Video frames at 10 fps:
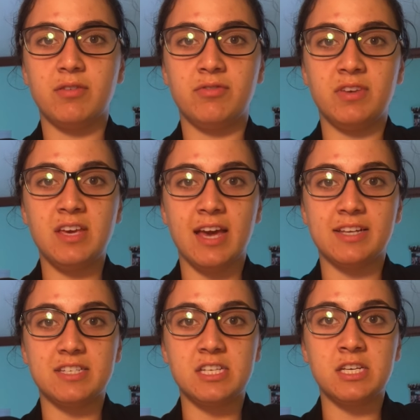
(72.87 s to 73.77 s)

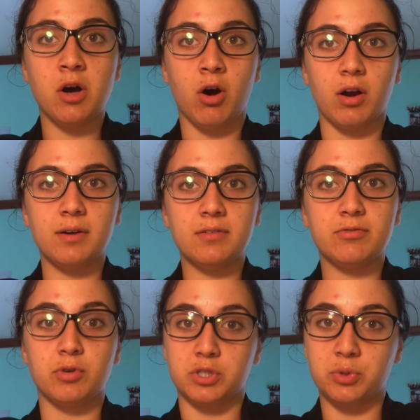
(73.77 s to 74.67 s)
VNTR
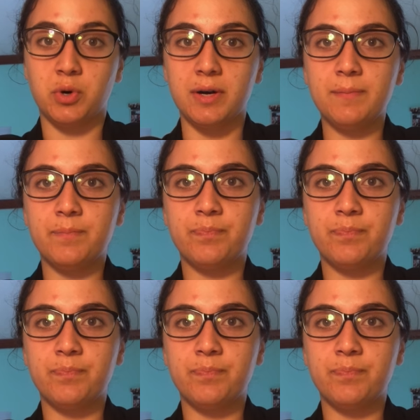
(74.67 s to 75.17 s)
for short,